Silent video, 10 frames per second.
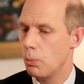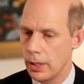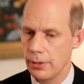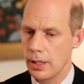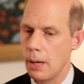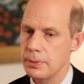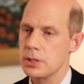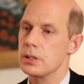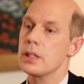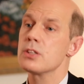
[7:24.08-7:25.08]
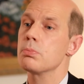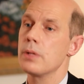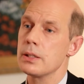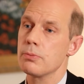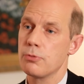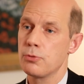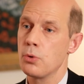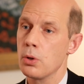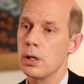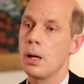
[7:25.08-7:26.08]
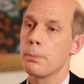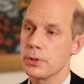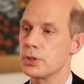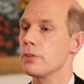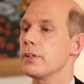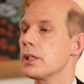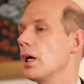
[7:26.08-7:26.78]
We are the opposition that's for preserving